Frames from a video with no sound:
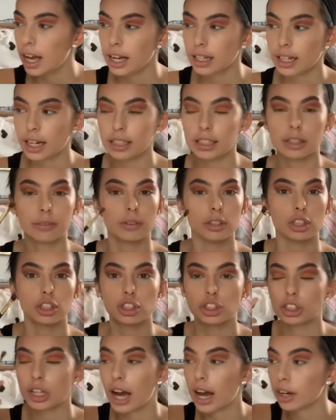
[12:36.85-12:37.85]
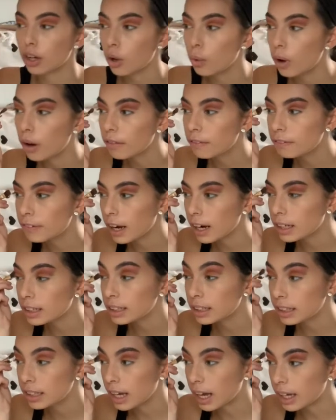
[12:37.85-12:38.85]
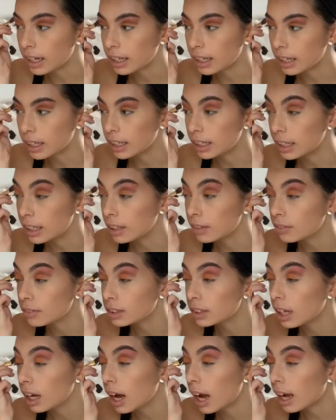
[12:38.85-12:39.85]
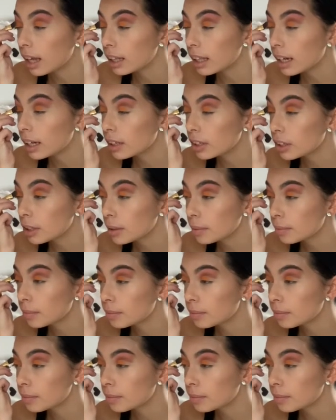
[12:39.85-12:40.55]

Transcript: kind of a shadow effect that it gives the eyeliner.